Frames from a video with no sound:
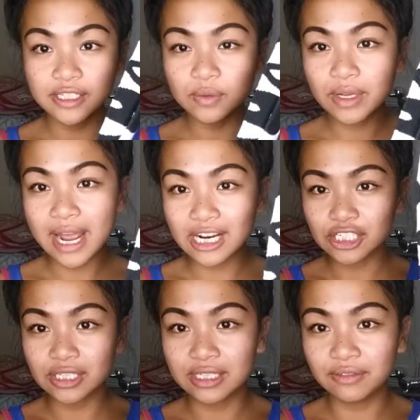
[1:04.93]
This one
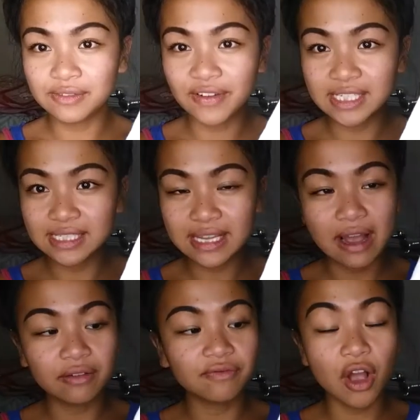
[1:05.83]
actually spells
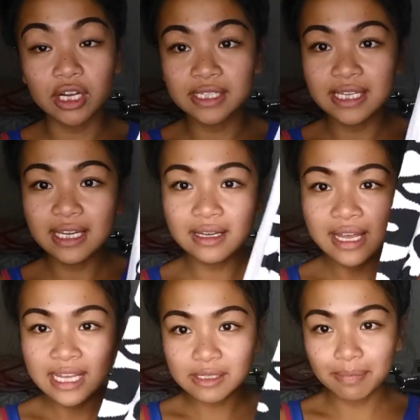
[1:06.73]
out Foxy
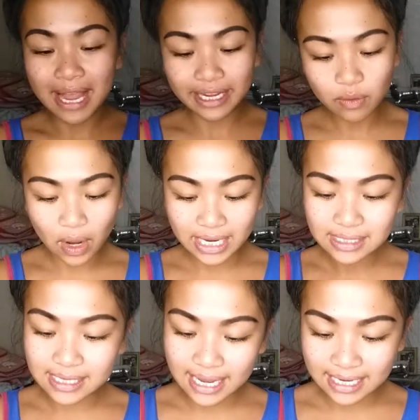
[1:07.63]
black and
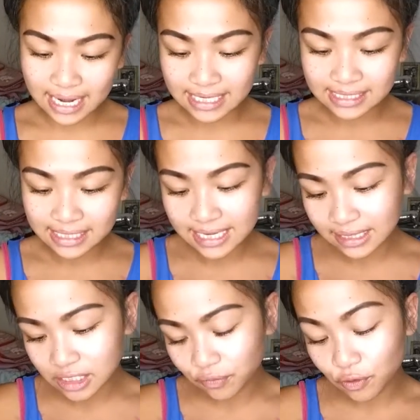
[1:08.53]
white, and I did
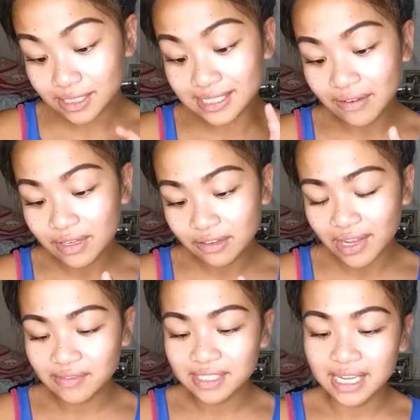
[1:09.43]
get this for
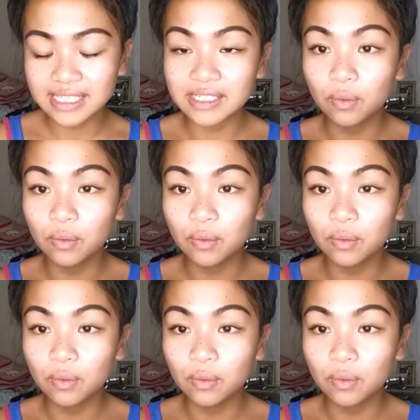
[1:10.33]
75 cents.